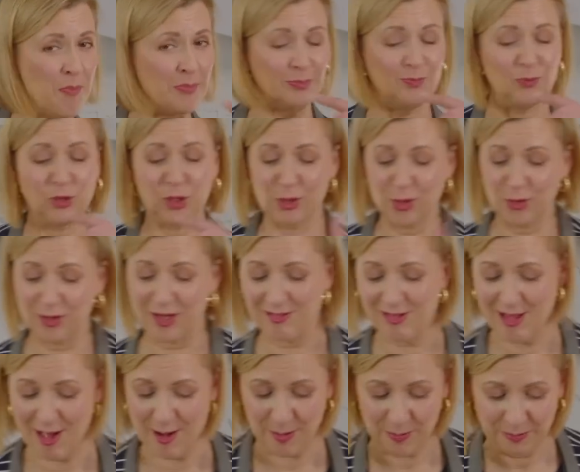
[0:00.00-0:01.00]
You do get
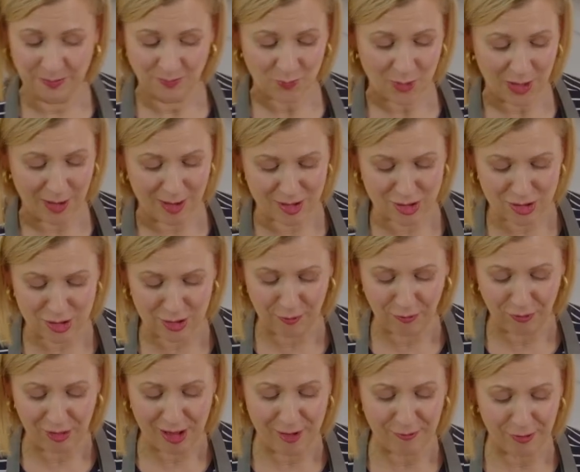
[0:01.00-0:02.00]
that custard
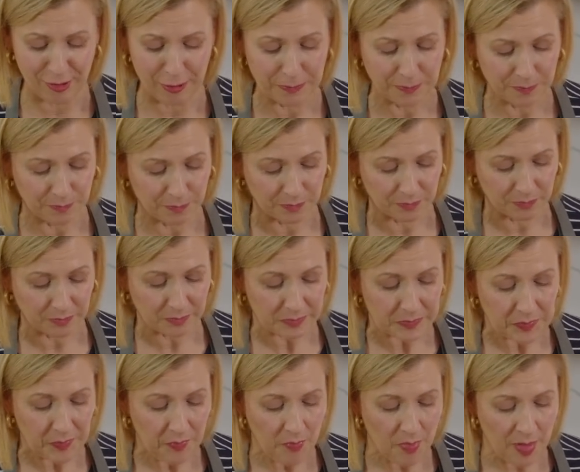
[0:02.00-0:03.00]
flavor.
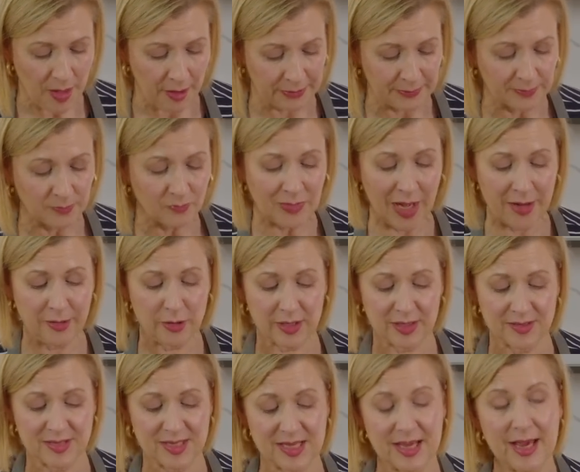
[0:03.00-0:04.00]
And you
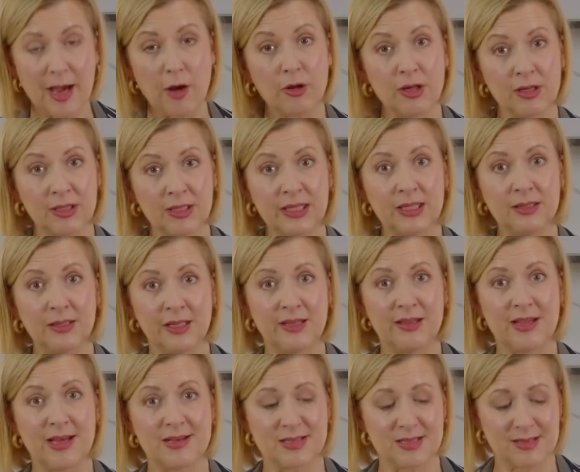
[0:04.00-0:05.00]
can see how cleanly
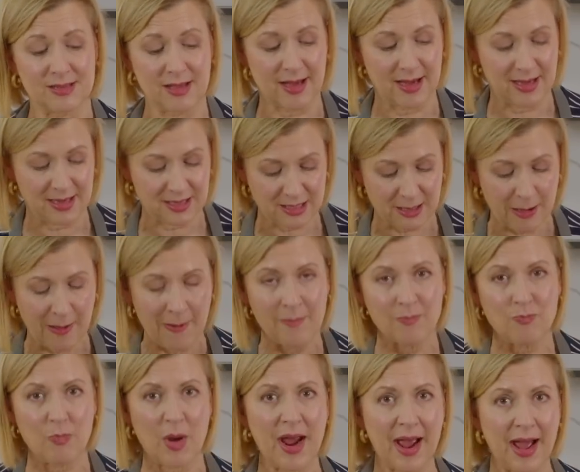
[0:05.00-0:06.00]
they slice
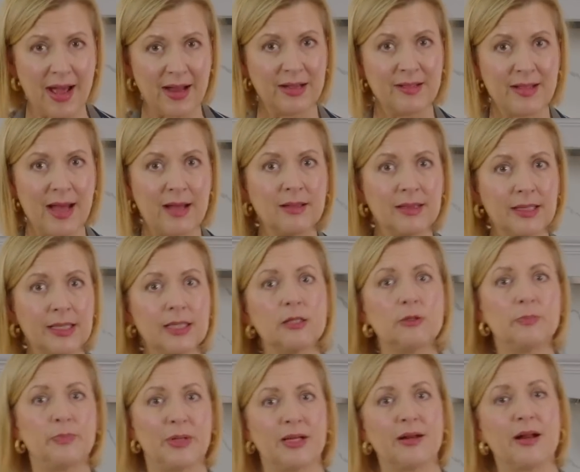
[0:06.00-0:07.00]
by adding that little
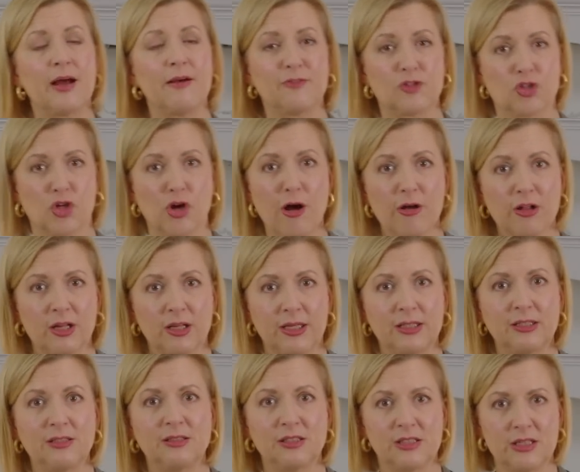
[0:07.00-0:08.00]
bit of
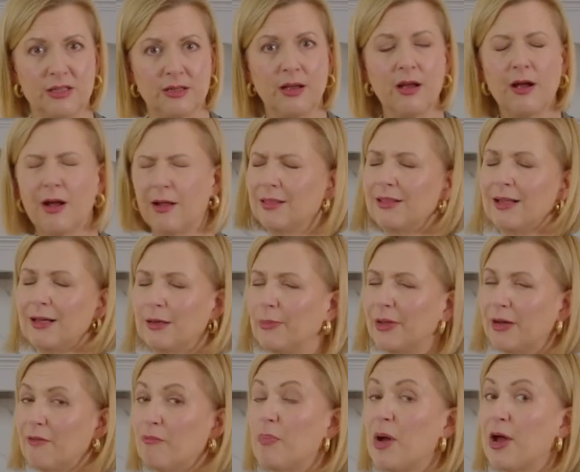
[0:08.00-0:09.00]
chocolate, a little
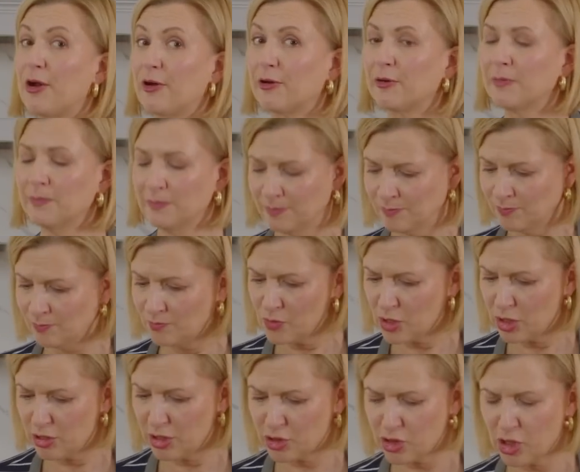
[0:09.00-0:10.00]
bit of butter
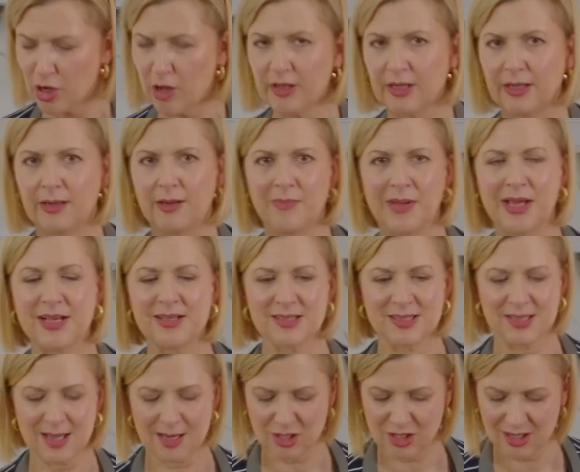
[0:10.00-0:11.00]
to the chocolate. It makes
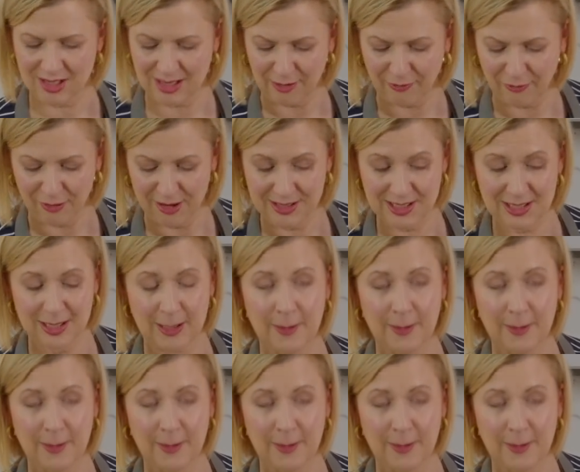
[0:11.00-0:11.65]
such a difference.